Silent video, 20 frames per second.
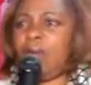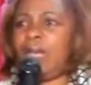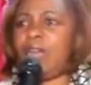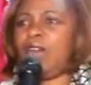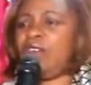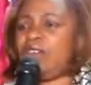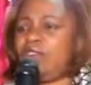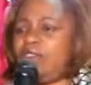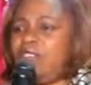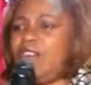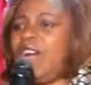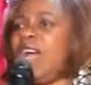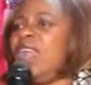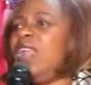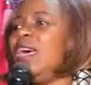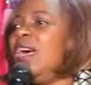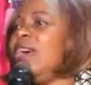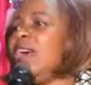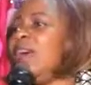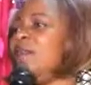woman of
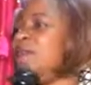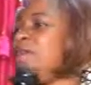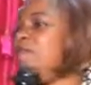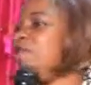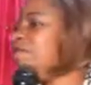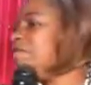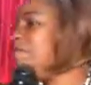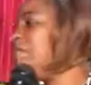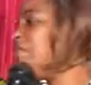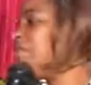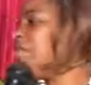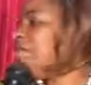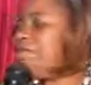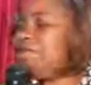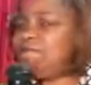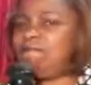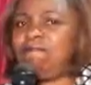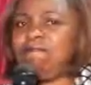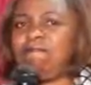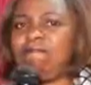valor.
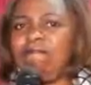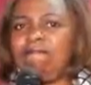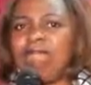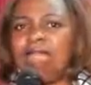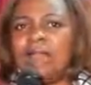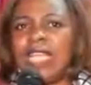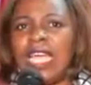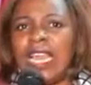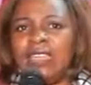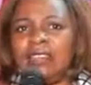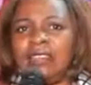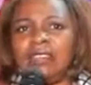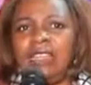I